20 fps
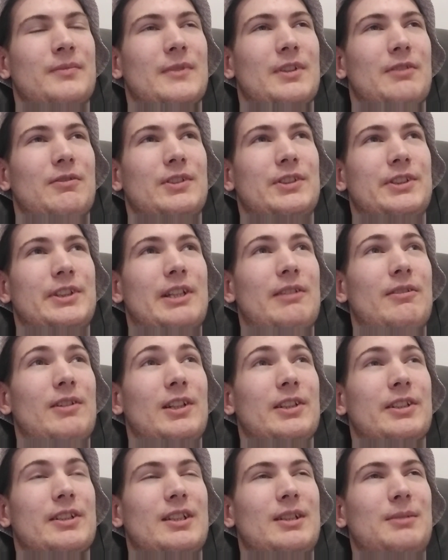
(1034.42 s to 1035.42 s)
It was
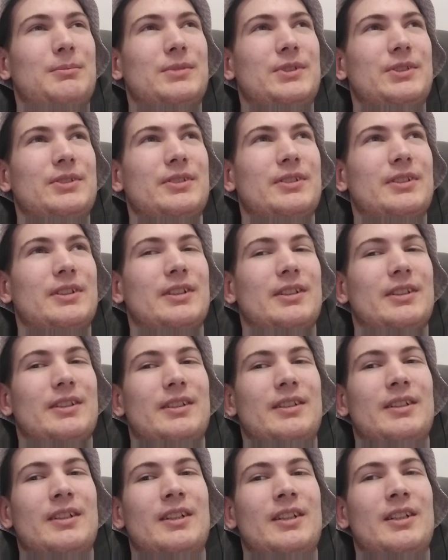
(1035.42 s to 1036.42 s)
several times, and
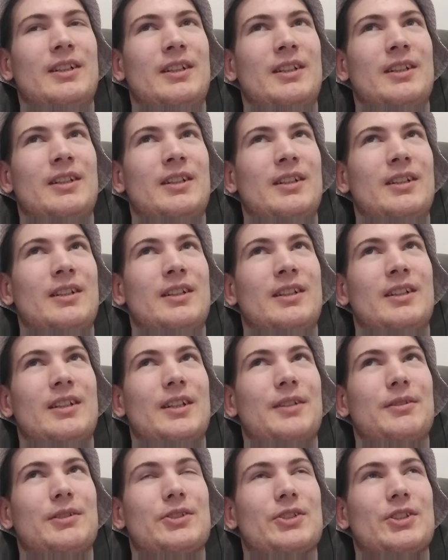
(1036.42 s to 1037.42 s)

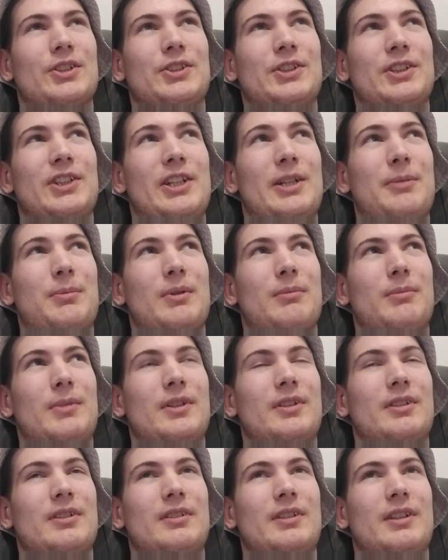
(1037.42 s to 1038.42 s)
I was just sleepy,
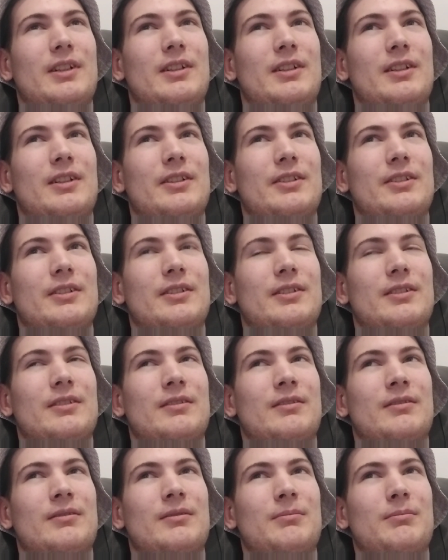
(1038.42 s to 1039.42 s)
but yeah, nothing
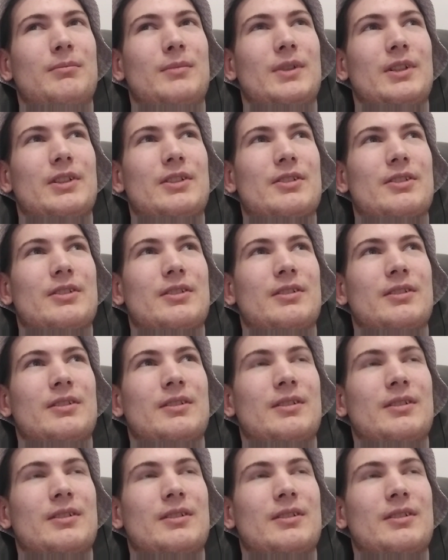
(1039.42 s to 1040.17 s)
much.